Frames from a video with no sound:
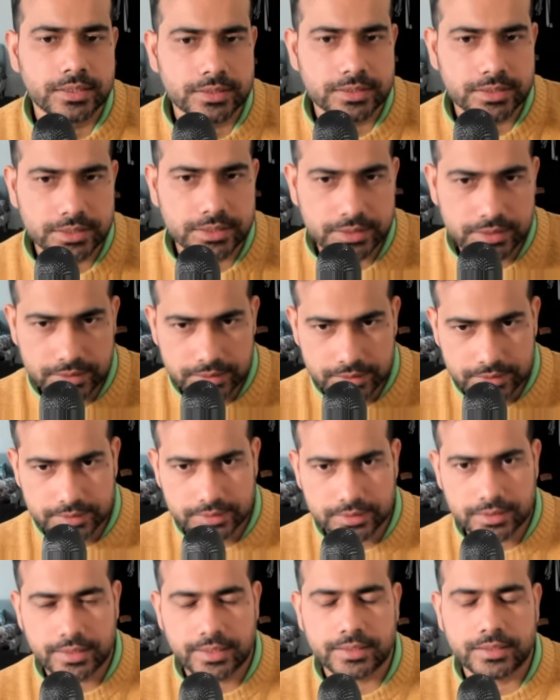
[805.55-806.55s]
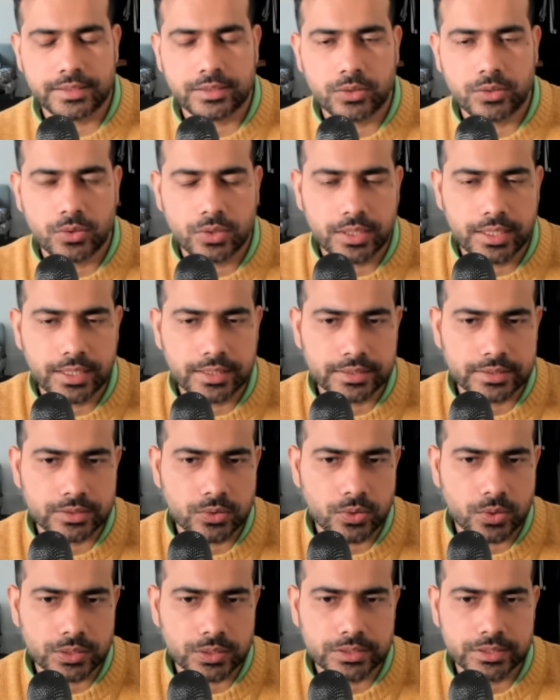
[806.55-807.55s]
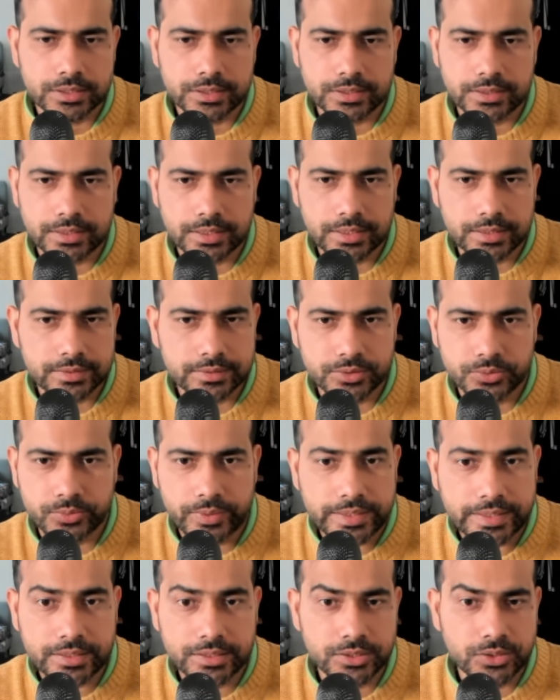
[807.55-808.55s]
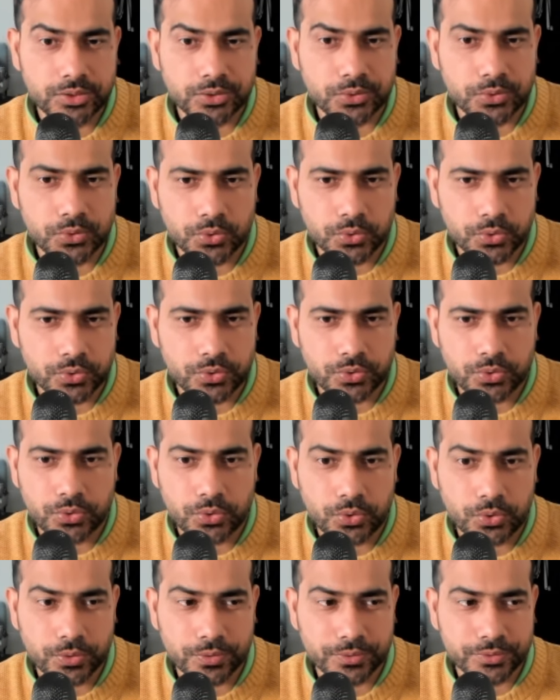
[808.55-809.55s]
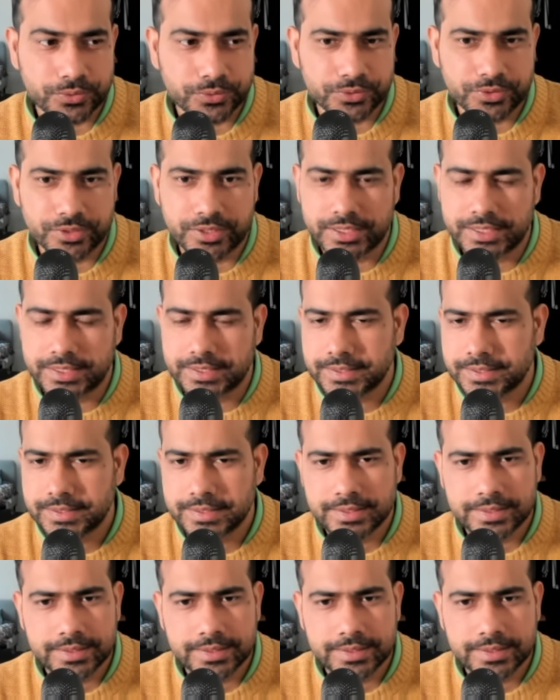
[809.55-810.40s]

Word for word: sitting at the at a corner and writing your code all through the day